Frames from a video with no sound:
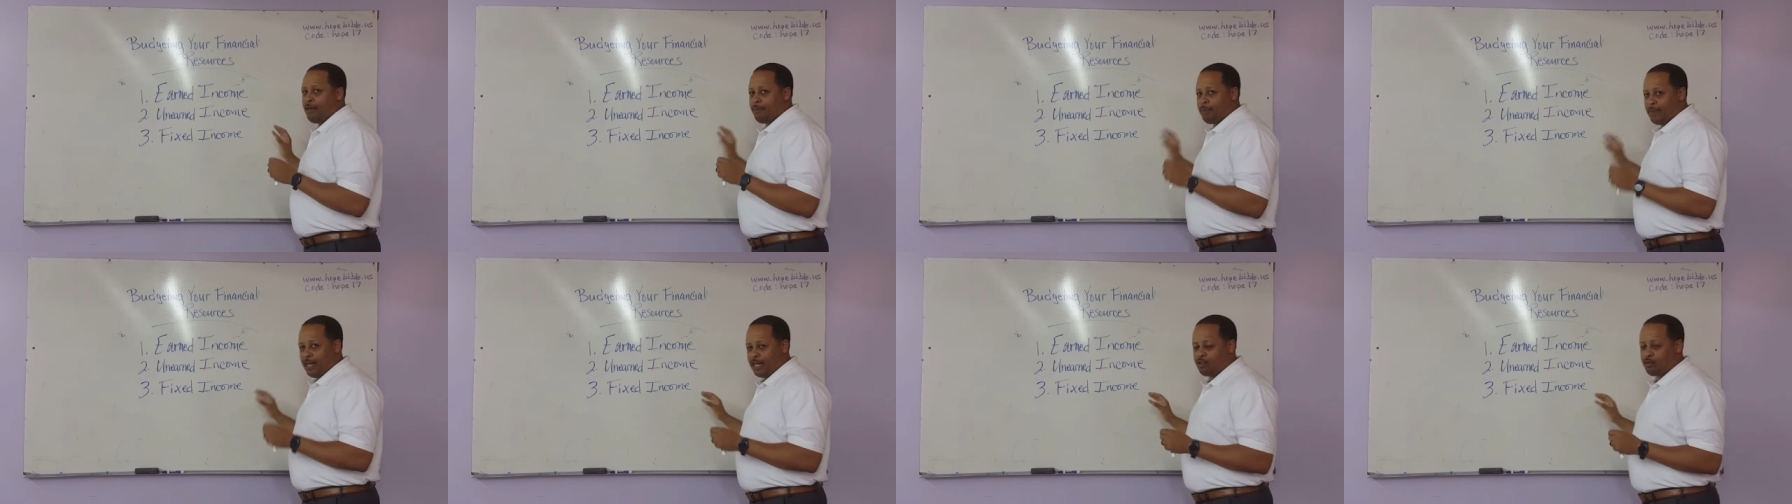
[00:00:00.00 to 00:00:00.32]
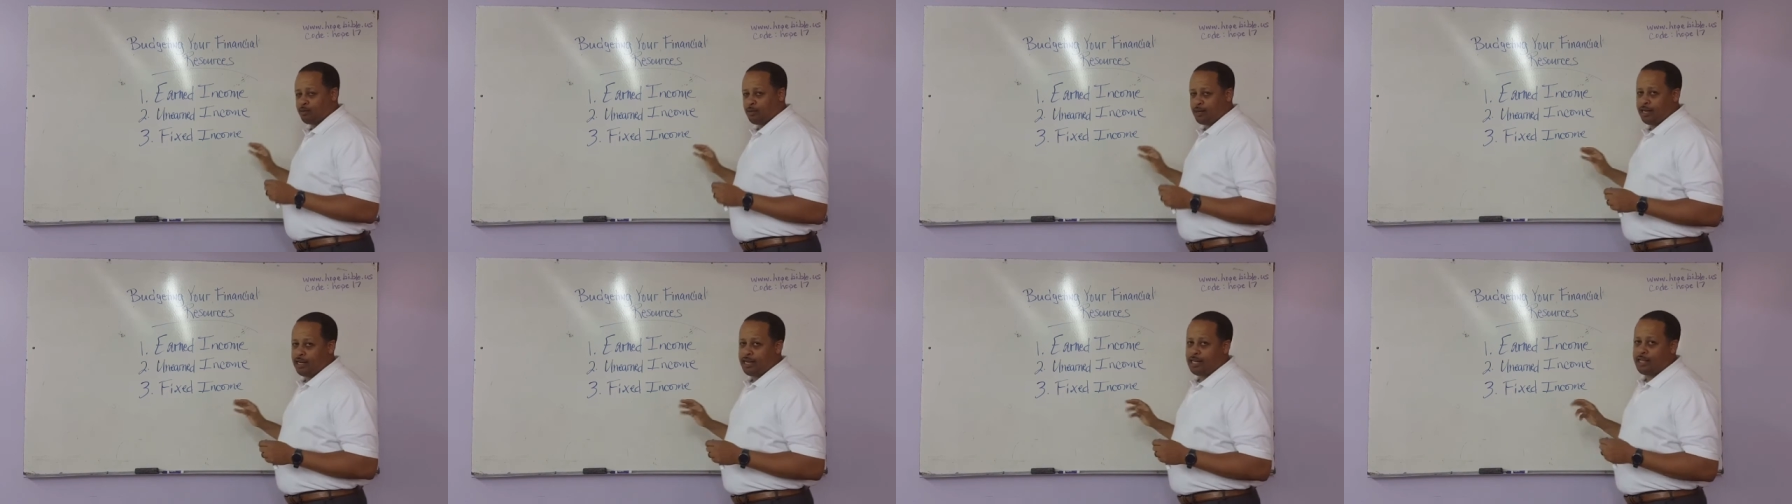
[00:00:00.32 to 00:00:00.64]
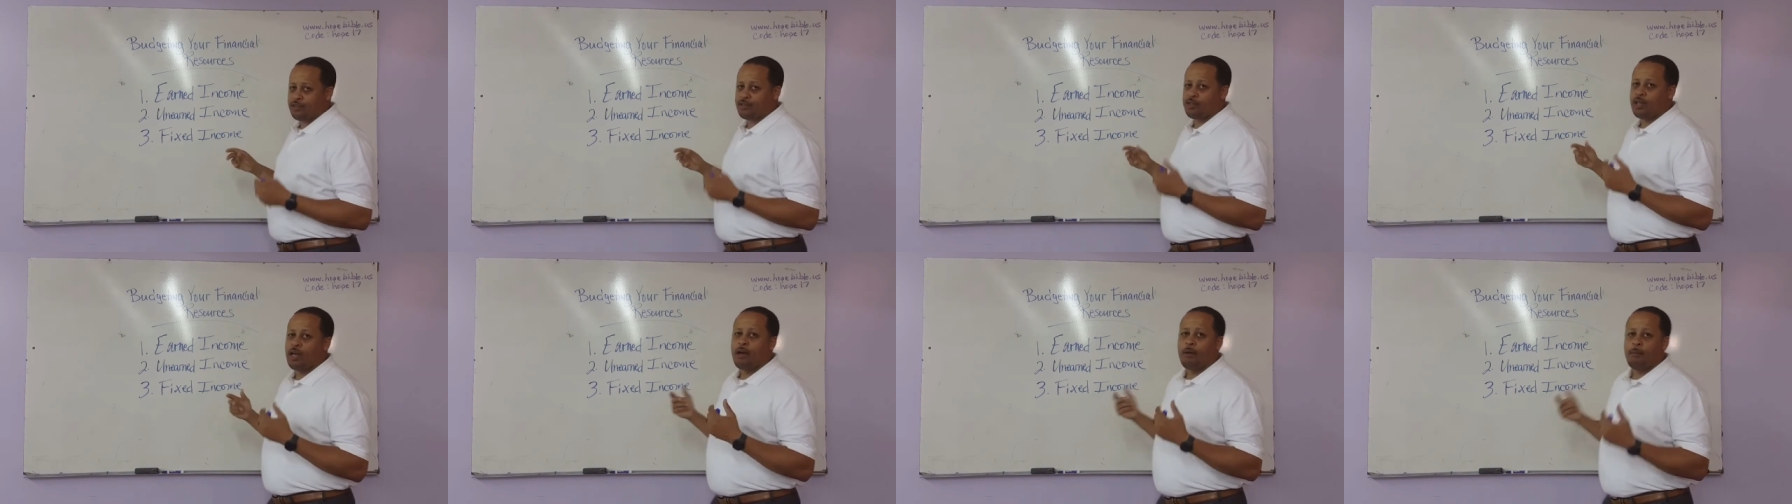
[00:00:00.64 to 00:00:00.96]
That's what it
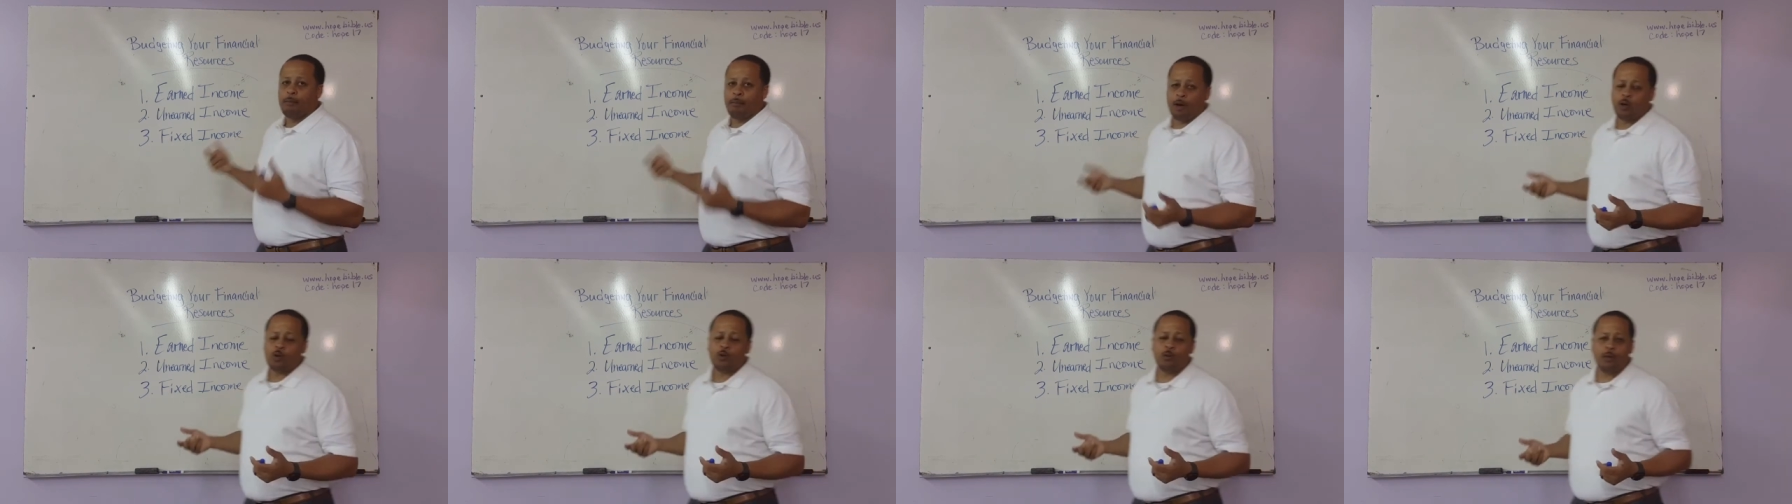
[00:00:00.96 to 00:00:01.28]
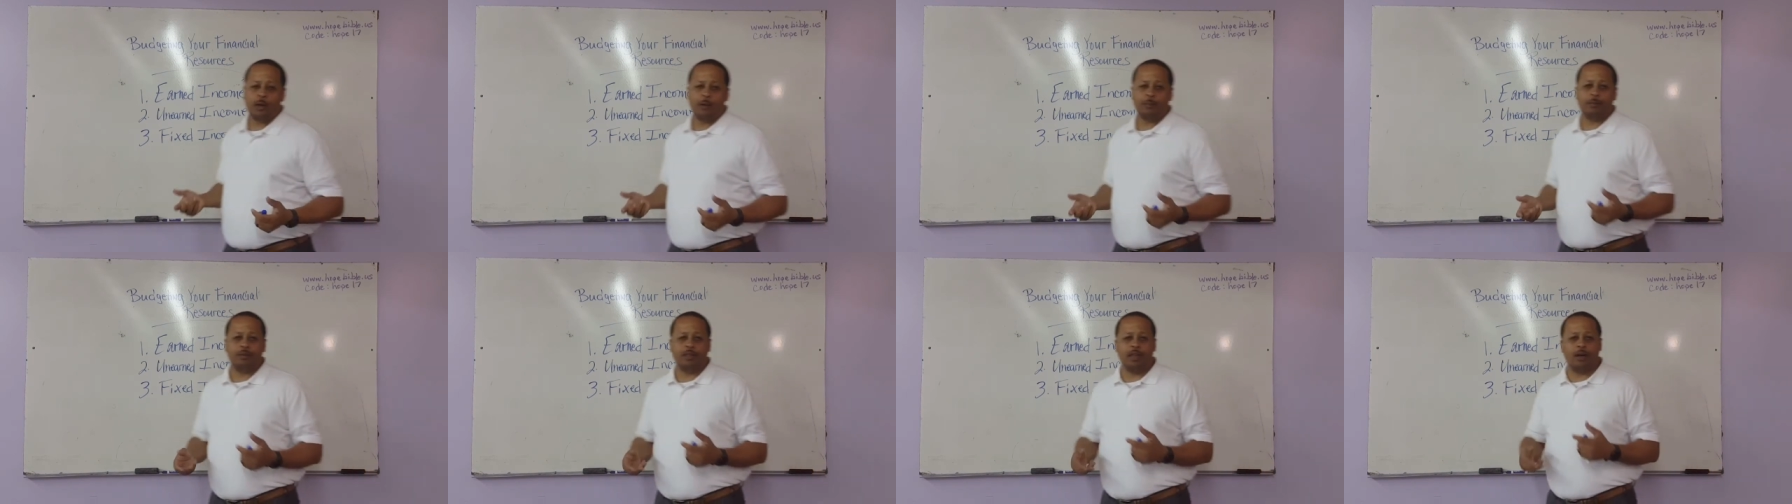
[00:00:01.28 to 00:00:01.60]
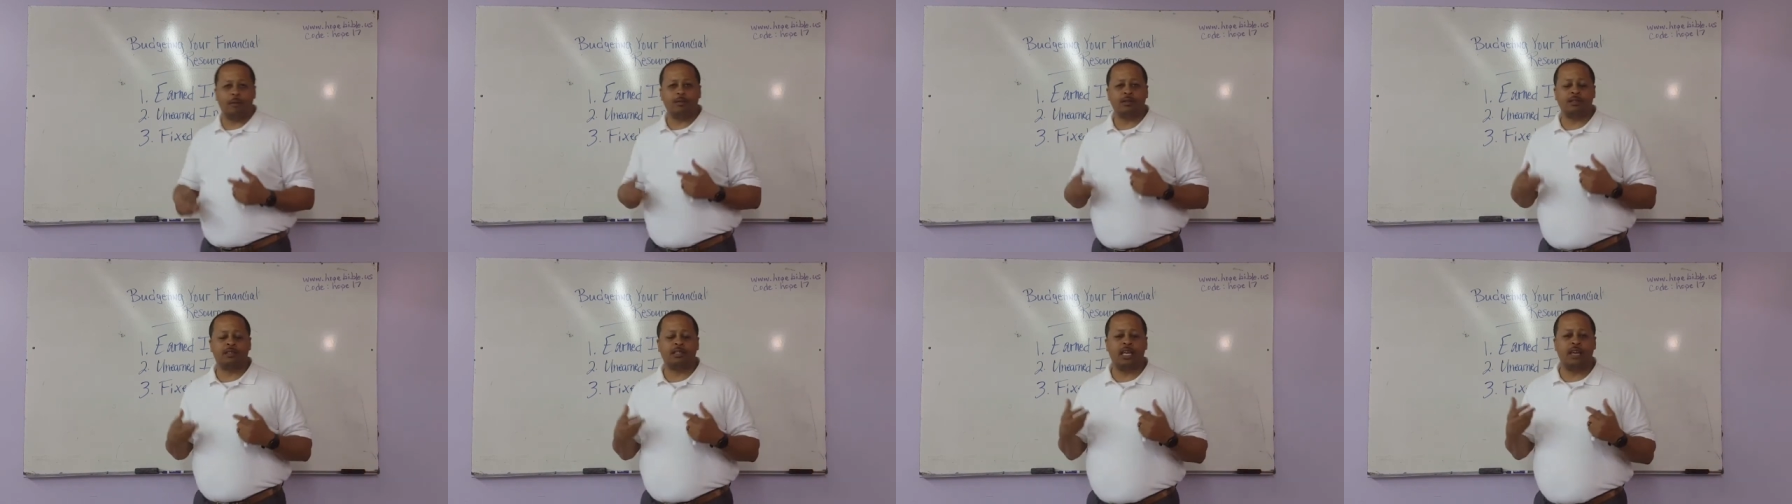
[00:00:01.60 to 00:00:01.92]
is. Most people
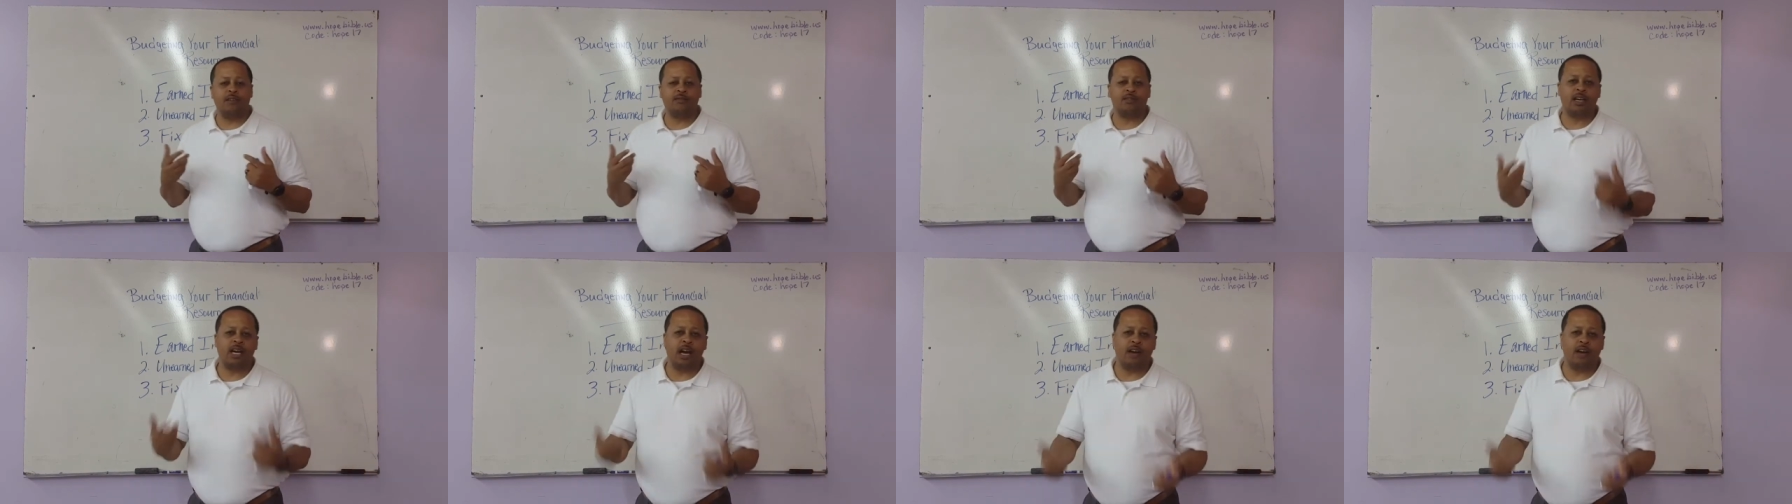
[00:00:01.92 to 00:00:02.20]
that receive